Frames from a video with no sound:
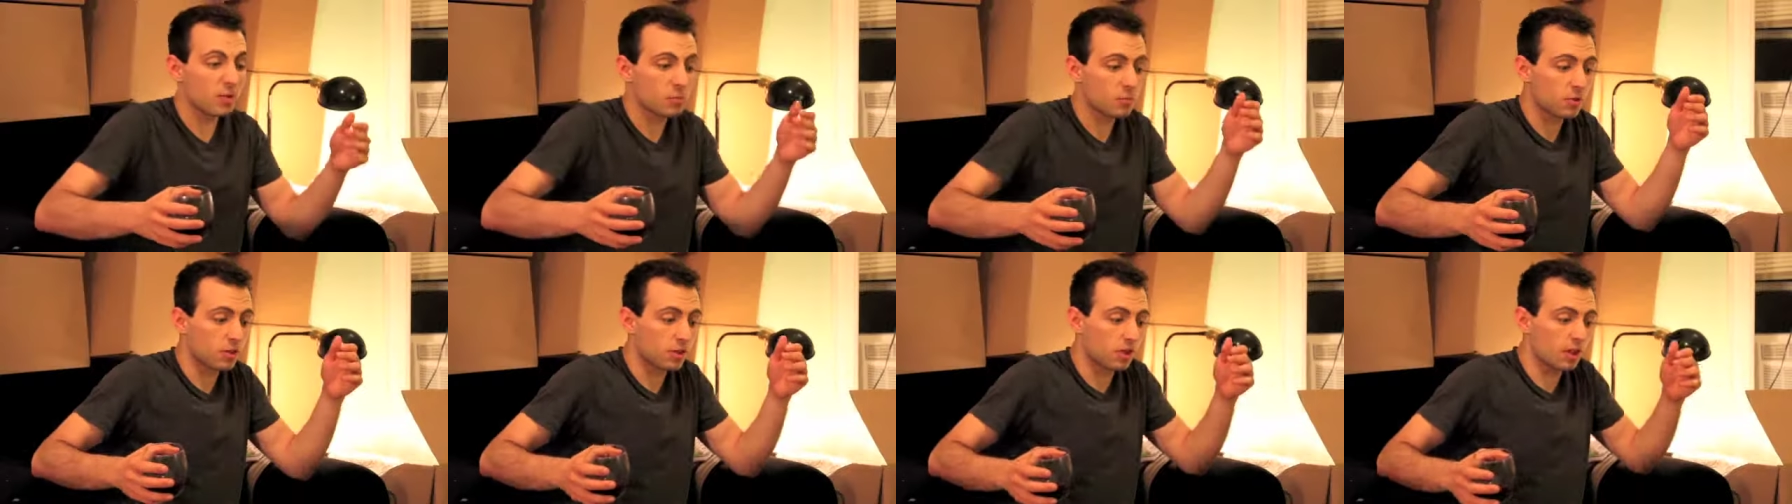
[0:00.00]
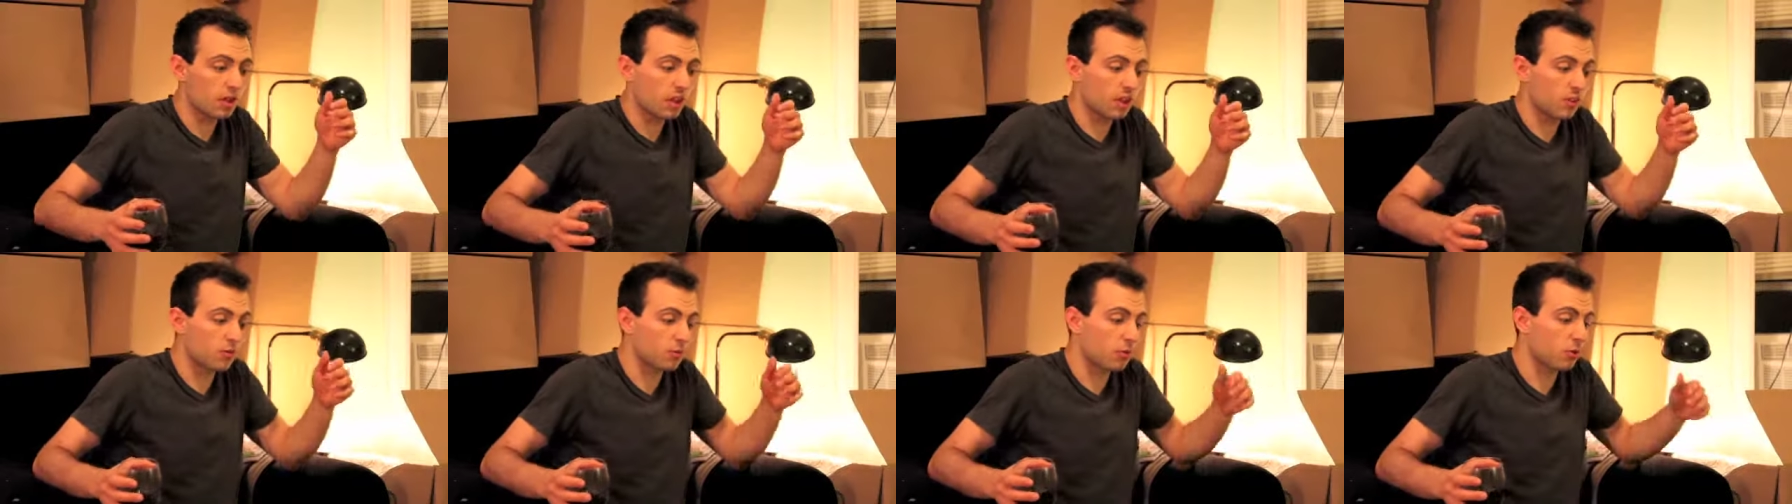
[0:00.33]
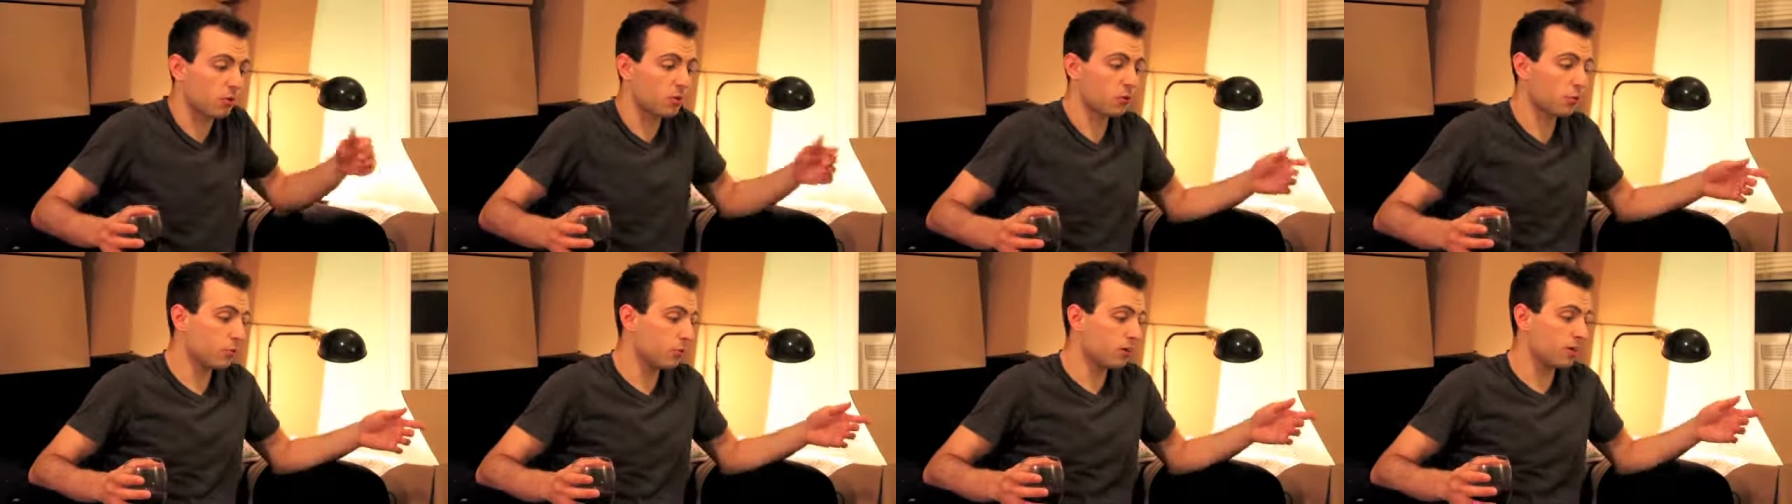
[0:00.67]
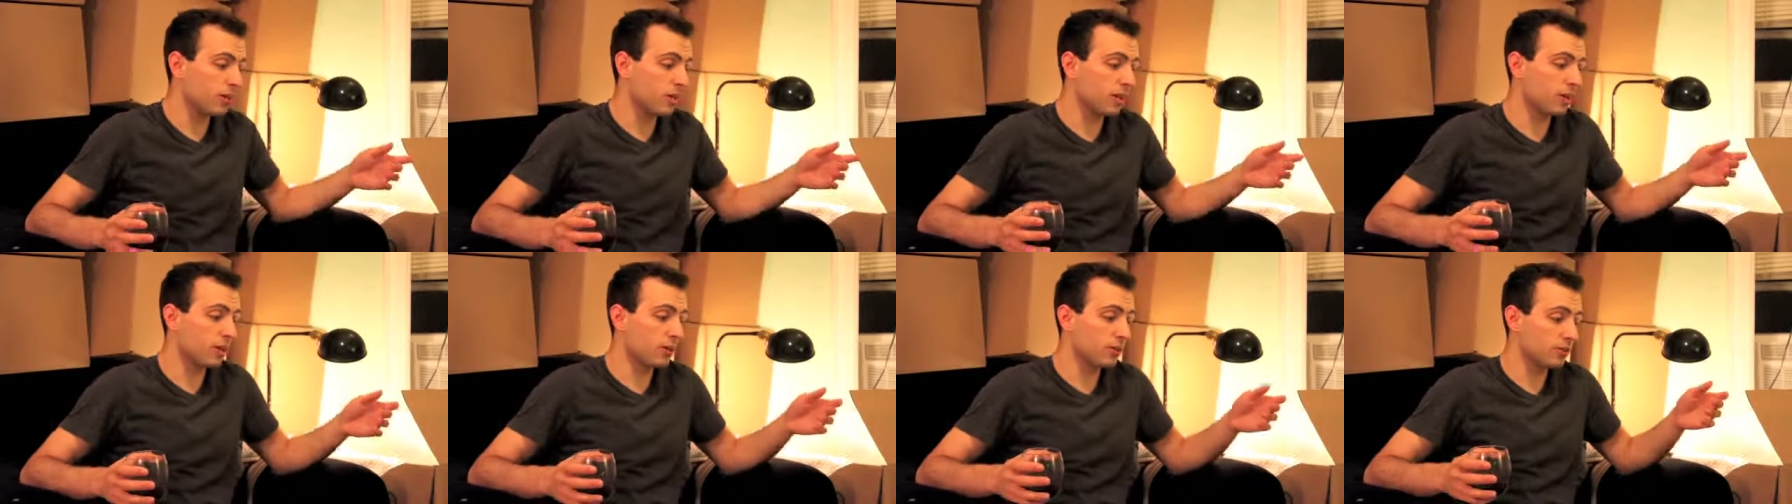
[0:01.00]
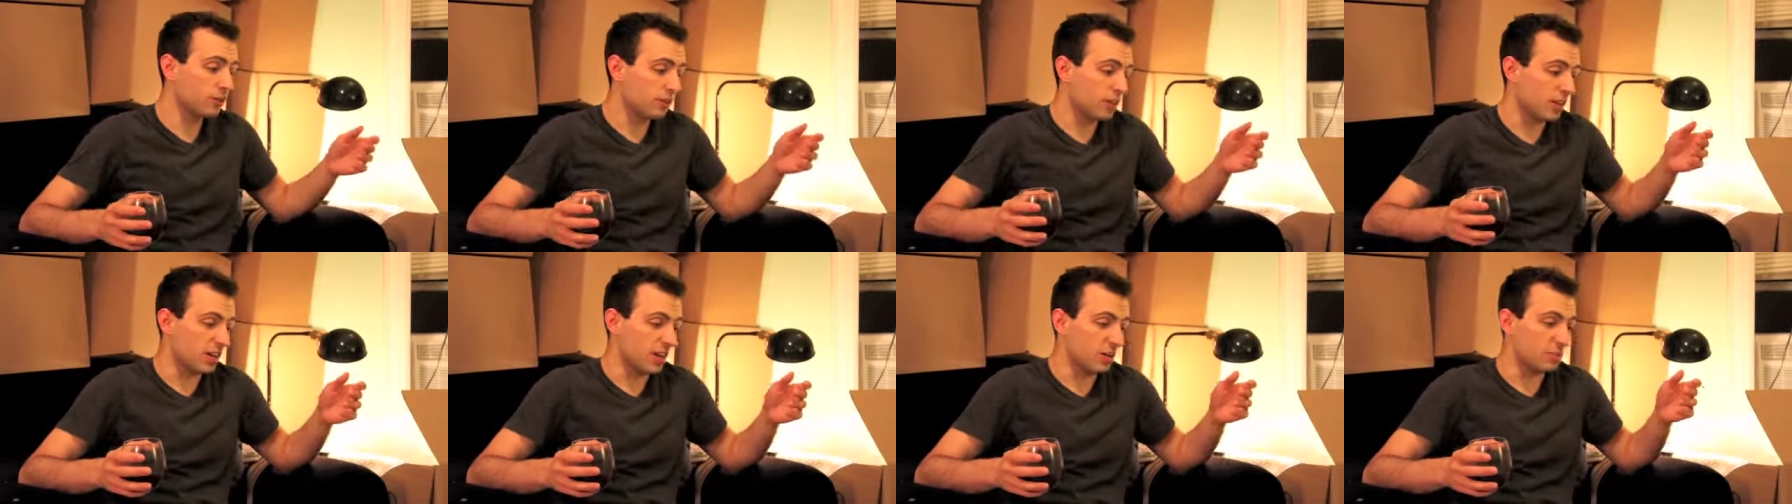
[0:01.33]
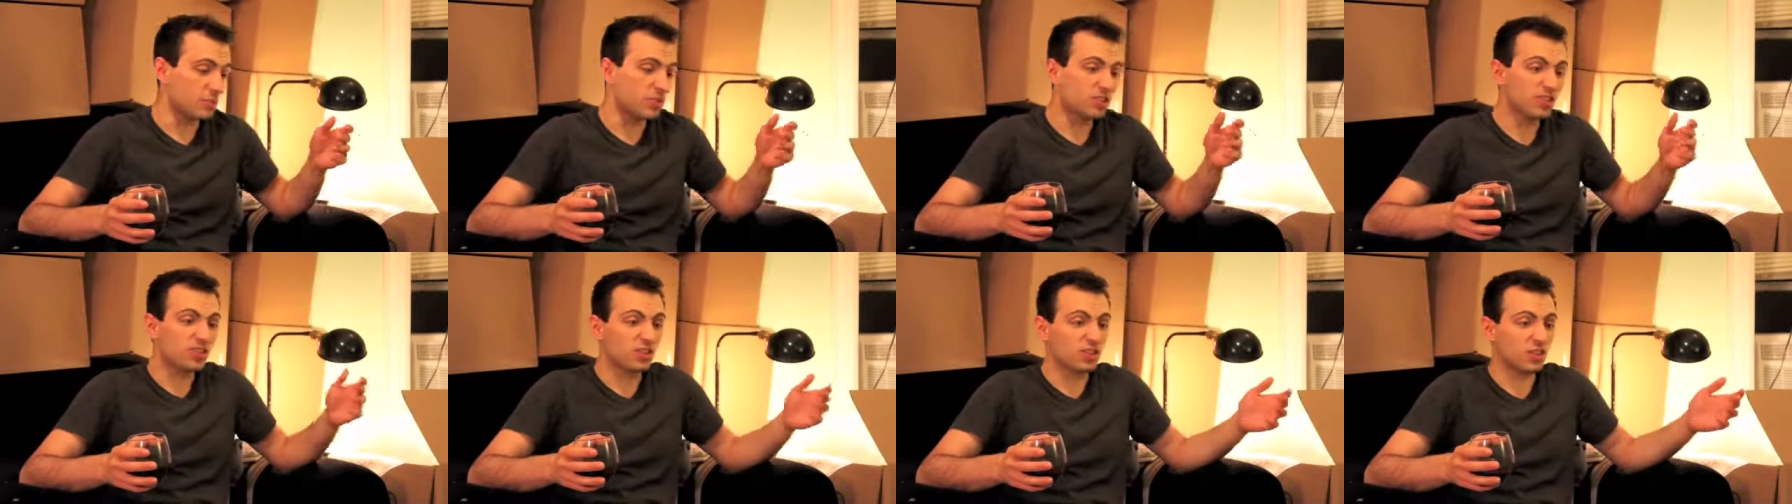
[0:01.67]
thing for three years and I'm
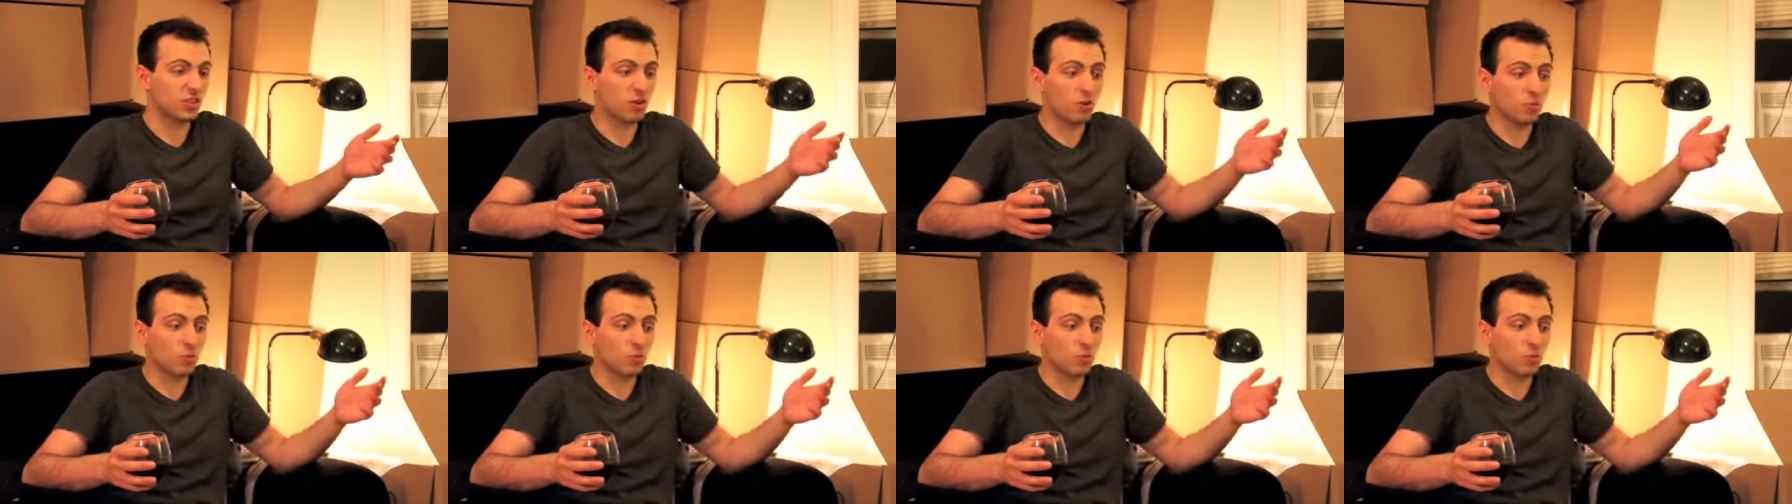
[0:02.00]
still